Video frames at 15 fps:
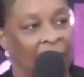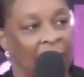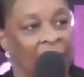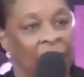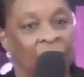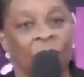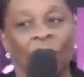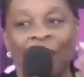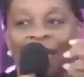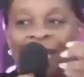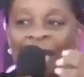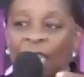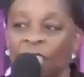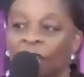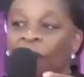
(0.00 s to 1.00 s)
So
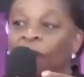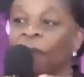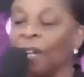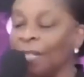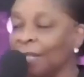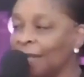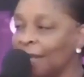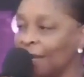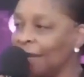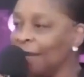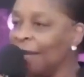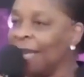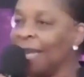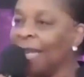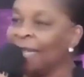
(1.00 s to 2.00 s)
each of
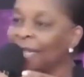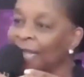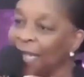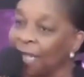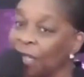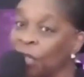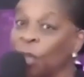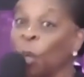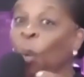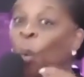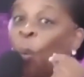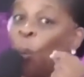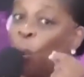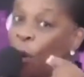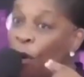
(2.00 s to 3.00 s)
us needs to
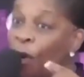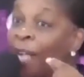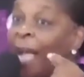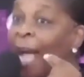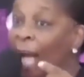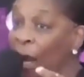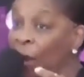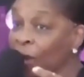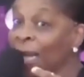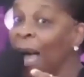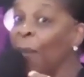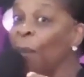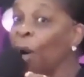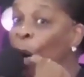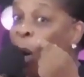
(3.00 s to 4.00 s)
work out
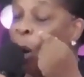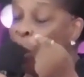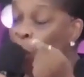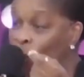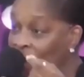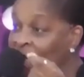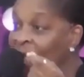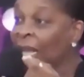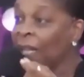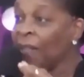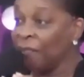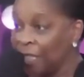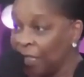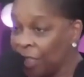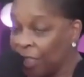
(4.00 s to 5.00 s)
our own
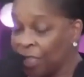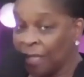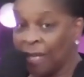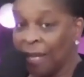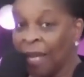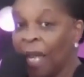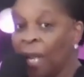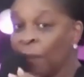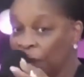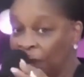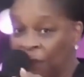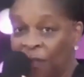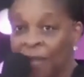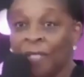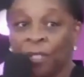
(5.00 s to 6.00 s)
salvation with
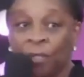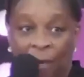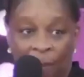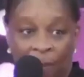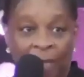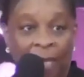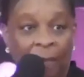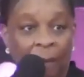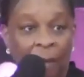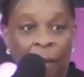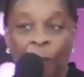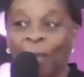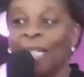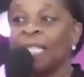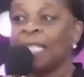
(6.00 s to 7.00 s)
fear and trembling.
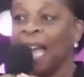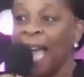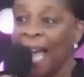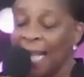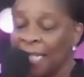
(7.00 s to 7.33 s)
We need to ask